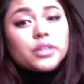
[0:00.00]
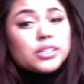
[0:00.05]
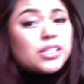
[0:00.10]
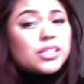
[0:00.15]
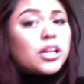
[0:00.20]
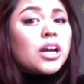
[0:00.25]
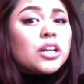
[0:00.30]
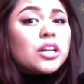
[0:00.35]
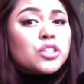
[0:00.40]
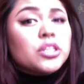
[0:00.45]
It's
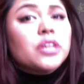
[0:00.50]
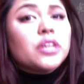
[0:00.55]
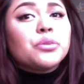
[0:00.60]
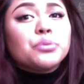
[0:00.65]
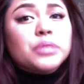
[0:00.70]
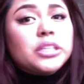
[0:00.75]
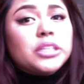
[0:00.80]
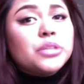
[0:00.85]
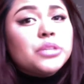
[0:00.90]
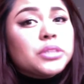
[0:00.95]
actually a
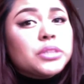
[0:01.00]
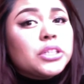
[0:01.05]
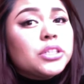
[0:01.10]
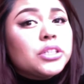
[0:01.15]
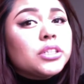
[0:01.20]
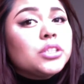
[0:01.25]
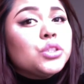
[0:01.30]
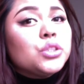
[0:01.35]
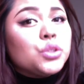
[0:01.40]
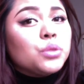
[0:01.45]
really, really
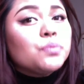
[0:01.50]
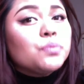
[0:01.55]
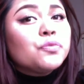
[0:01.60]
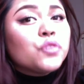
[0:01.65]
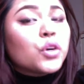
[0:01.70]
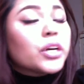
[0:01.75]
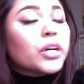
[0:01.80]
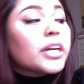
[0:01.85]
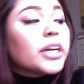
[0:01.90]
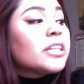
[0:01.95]
good dupe
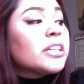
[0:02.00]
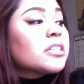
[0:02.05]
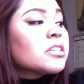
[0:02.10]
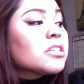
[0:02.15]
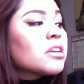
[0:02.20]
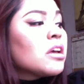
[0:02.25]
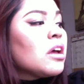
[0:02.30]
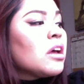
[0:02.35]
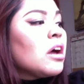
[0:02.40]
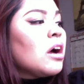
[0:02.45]
for it.
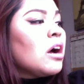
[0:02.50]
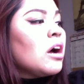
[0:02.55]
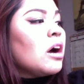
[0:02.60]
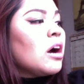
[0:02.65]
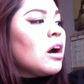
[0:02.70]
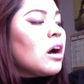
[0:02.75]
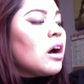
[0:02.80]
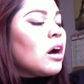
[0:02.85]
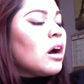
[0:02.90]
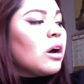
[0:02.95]

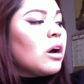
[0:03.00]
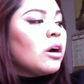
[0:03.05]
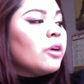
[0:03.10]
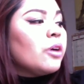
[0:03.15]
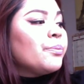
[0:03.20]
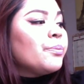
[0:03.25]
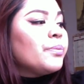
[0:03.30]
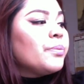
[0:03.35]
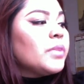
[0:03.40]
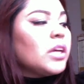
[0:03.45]

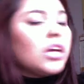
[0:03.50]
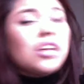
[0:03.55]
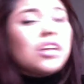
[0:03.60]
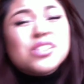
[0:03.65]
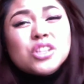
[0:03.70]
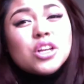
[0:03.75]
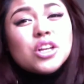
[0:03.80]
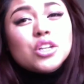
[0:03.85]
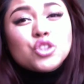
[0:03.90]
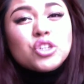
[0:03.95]

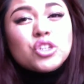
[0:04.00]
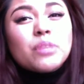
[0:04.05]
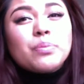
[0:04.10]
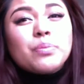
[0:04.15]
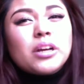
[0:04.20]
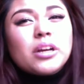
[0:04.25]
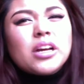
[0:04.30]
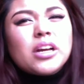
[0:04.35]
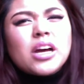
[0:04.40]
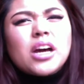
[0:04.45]
It's a lot cheap.
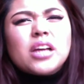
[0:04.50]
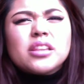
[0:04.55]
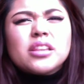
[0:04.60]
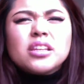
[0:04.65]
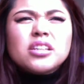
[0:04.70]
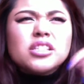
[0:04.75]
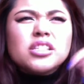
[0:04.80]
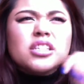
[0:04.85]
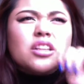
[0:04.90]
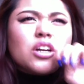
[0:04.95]
I
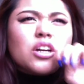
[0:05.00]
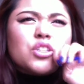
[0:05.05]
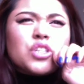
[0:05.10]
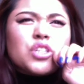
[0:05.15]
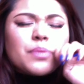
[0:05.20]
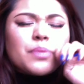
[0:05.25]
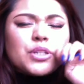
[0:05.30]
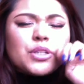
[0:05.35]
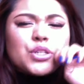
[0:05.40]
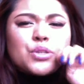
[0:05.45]
think it's a lot
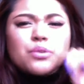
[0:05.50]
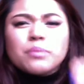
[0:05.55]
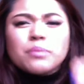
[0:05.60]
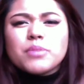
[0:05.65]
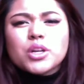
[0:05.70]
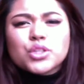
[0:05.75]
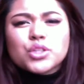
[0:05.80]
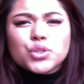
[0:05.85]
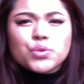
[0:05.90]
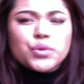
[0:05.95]
cheaper too. I'm
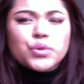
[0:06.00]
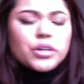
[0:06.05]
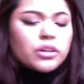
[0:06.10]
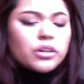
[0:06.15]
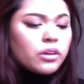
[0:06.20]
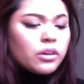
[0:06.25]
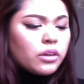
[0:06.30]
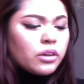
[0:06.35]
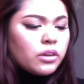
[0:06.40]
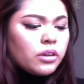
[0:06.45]
not sure,
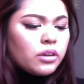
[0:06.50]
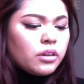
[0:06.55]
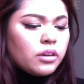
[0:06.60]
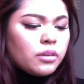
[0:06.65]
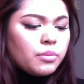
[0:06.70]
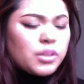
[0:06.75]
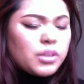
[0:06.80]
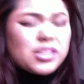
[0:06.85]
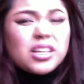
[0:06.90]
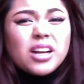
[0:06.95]

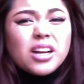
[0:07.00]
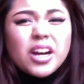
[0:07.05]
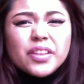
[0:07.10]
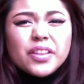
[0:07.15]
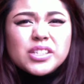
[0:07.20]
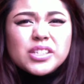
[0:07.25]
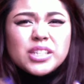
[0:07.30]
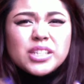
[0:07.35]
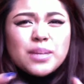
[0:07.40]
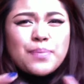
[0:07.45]
because I
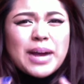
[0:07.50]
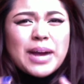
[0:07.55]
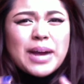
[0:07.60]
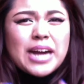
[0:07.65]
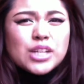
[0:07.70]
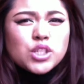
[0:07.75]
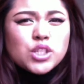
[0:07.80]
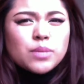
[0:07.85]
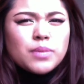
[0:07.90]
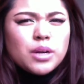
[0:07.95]
got this in a
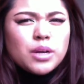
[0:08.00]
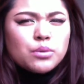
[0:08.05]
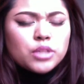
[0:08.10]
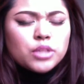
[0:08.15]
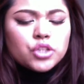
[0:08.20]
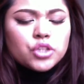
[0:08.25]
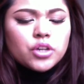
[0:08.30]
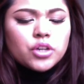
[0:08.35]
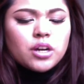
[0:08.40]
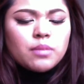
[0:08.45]
pack, so I'm not really
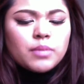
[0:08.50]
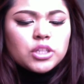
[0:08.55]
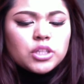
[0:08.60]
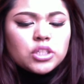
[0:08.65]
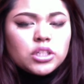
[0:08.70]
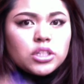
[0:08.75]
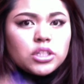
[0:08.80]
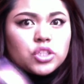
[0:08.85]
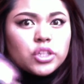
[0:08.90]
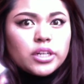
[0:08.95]
sure how much
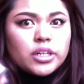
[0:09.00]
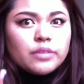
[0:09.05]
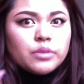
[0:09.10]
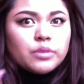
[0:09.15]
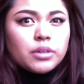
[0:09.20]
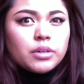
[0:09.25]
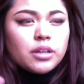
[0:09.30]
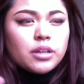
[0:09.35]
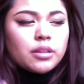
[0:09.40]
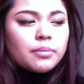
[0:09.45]
each and every
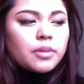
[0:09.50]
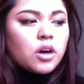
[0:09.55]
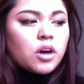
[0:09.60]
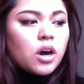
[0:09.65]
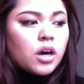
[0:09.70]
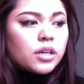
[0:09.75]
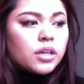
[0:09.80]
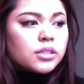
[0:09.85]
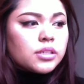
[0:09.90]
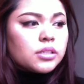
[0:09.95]
one of them
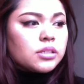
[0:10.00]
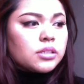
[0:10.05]
costs.